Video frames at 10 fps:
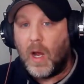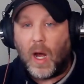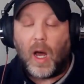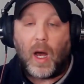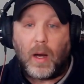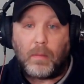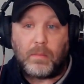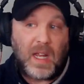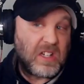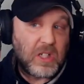
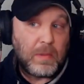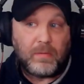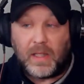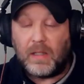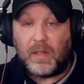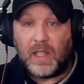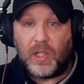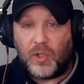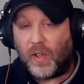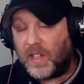And it's going to be really, really useful.